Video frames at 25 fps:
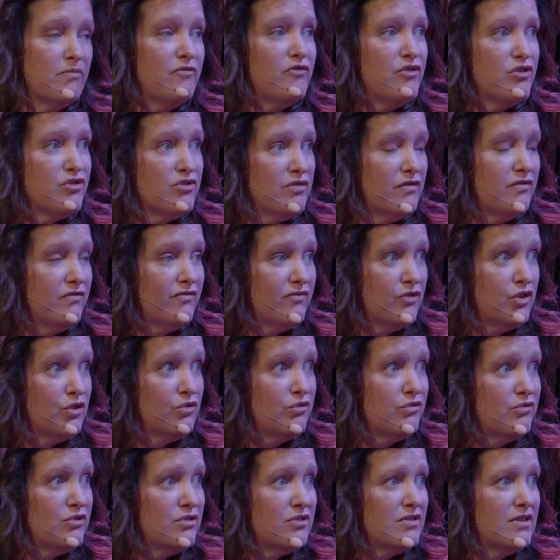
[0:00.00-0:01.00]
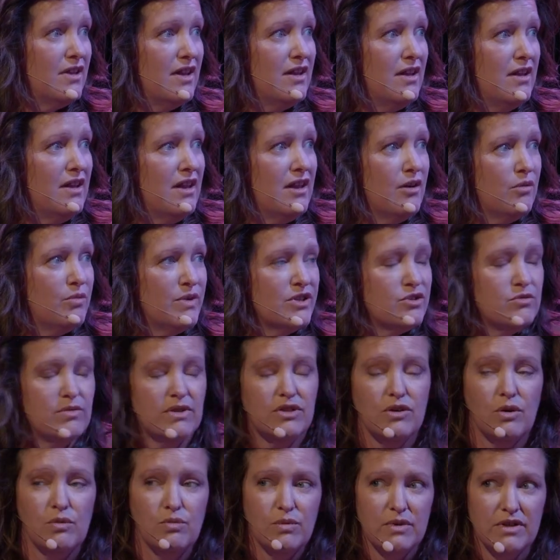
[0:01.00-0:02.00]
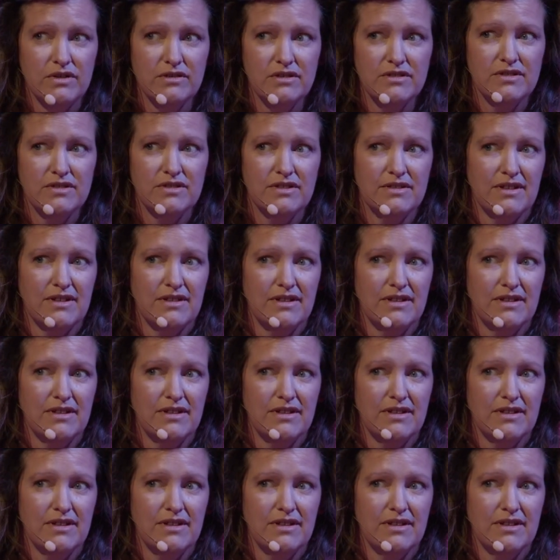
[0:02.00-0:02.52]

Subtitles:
fossil fuels, which we don't want,